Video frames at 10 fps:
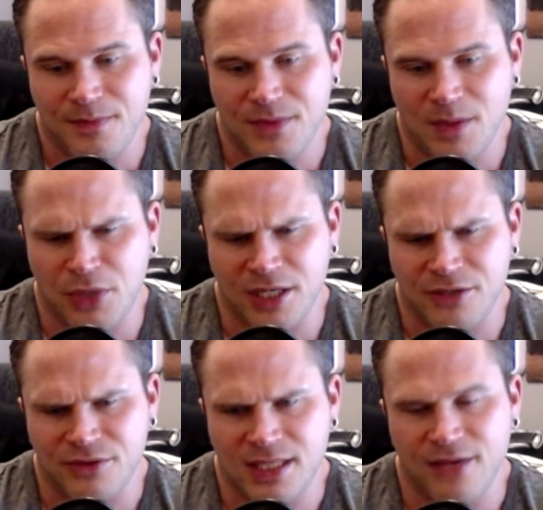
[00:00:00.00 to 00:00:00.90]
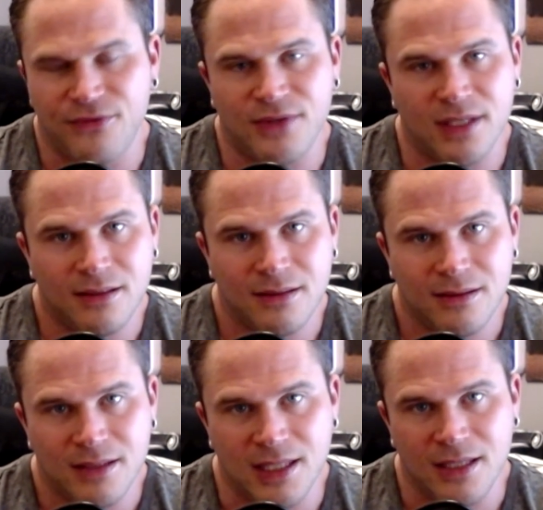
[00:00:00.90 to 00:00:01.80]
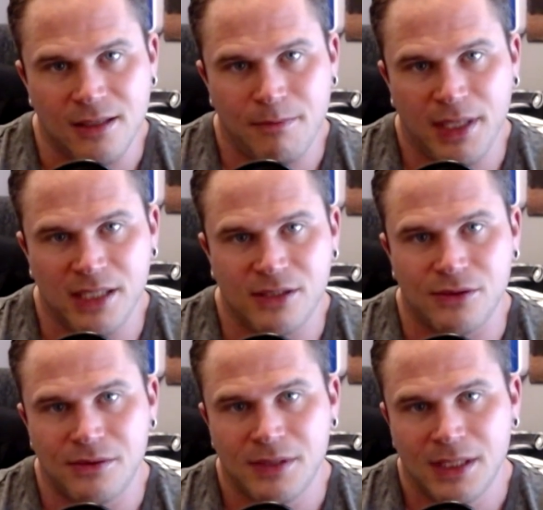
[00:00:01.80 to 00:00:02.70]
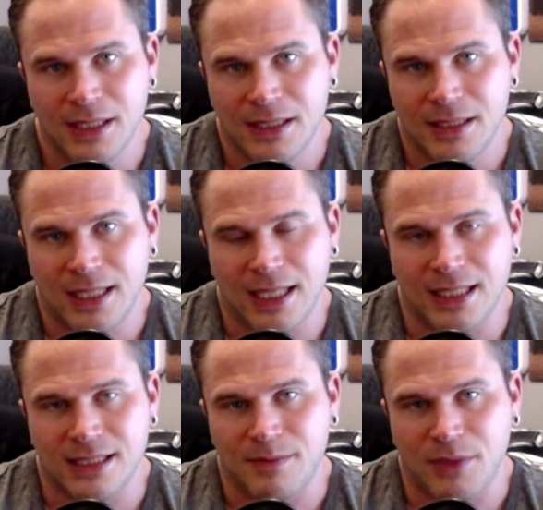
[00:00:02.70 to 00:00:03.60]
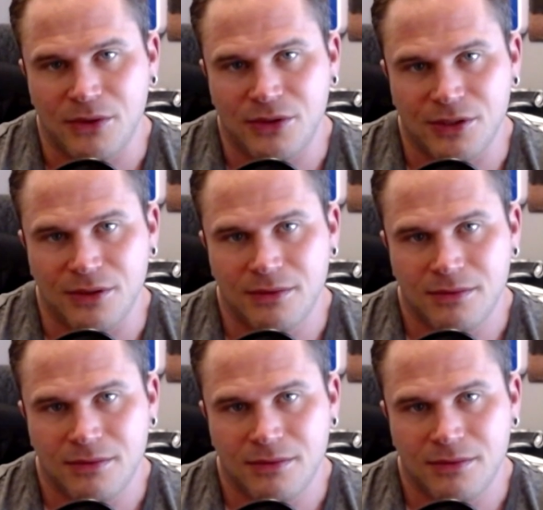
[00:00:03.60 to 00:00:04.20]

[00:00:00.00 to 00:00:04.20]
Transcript: the Predator is gifted the pistol, uh, as opposed to,